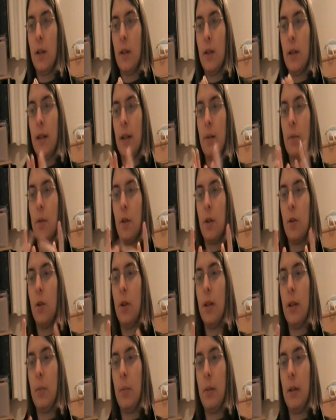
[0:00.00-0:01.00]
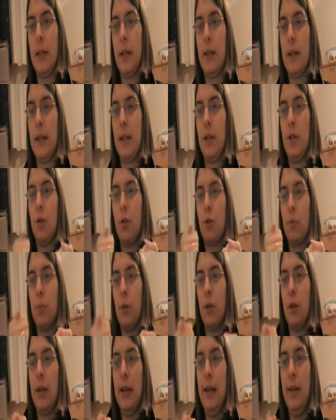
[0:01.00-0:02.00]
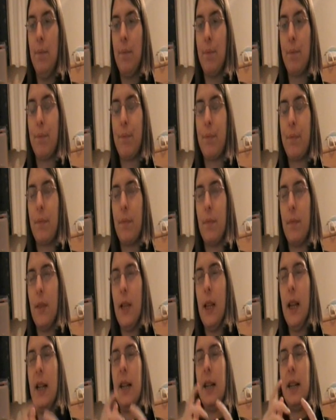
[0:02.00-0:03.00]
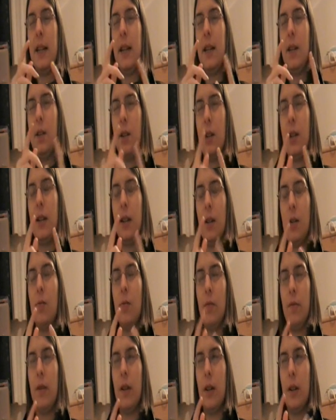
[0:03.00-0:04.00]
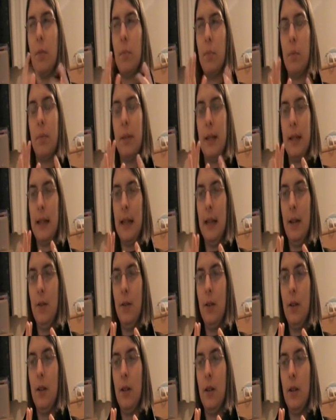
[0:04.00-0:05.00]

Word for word: then there were customers, so they shut early. And in, in another pub in town,